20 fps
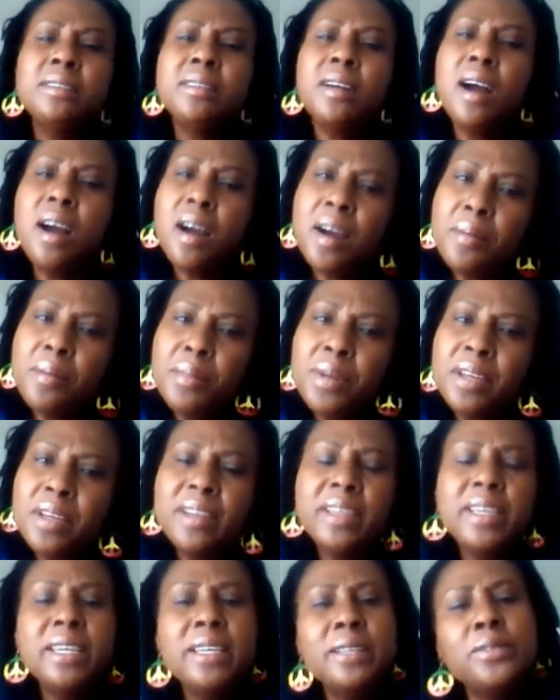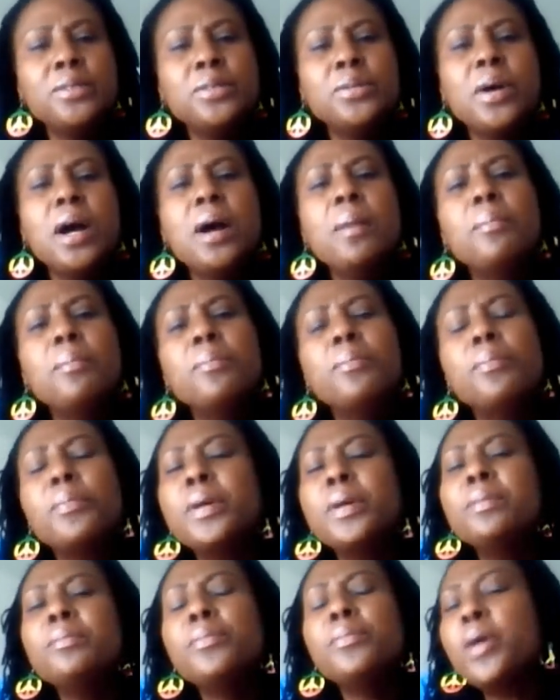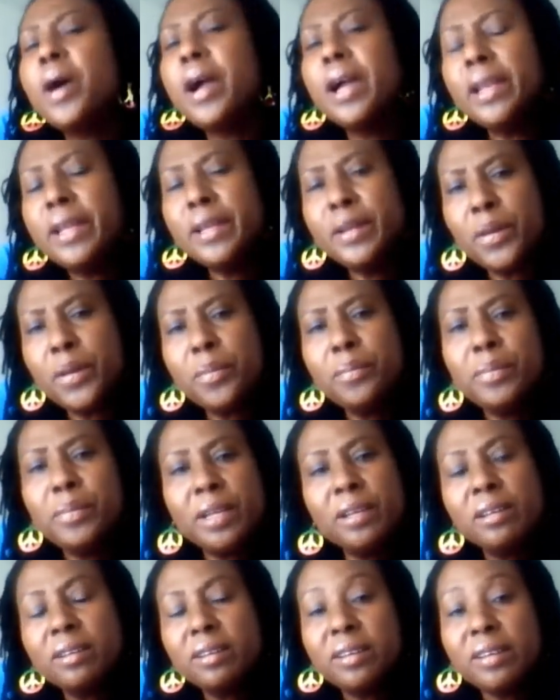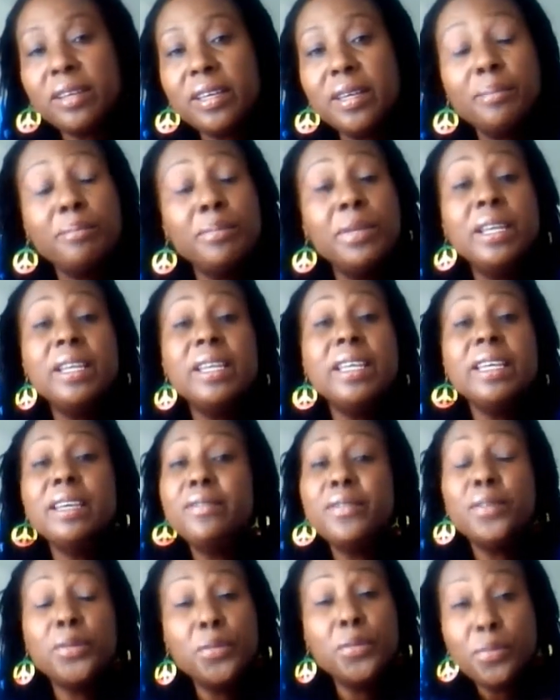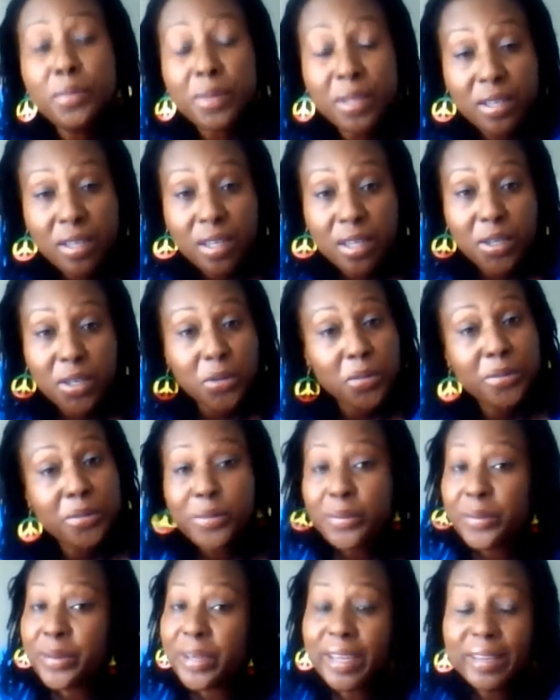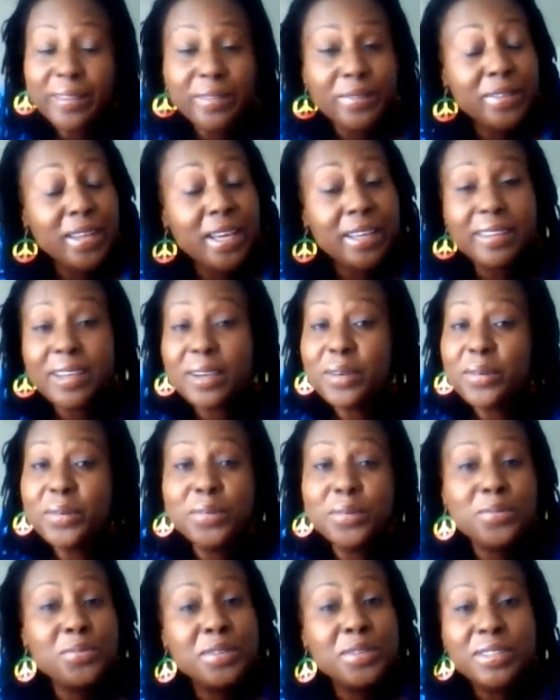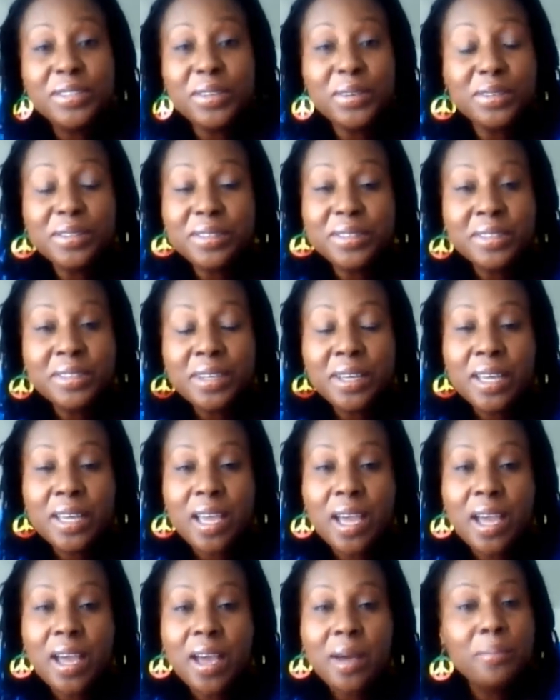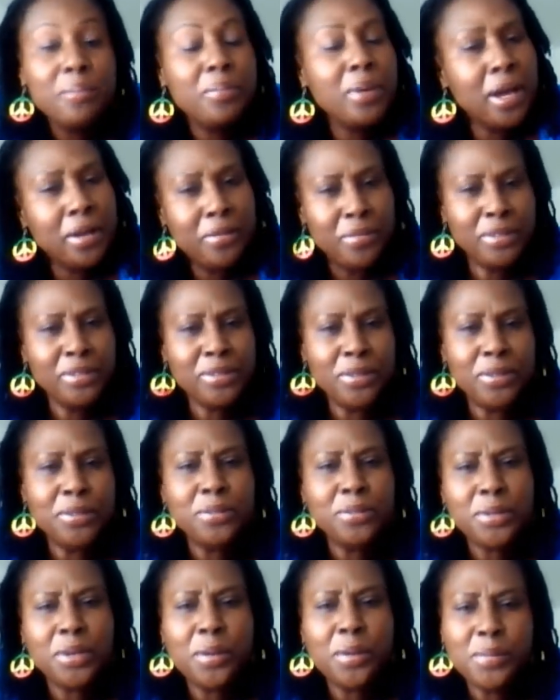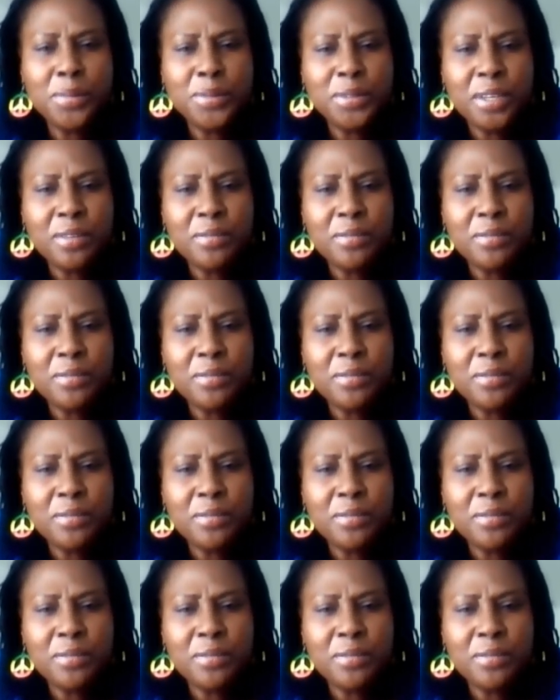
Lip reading: caramel in boiling up milk. If believe you won't get that a good result. bad result will come out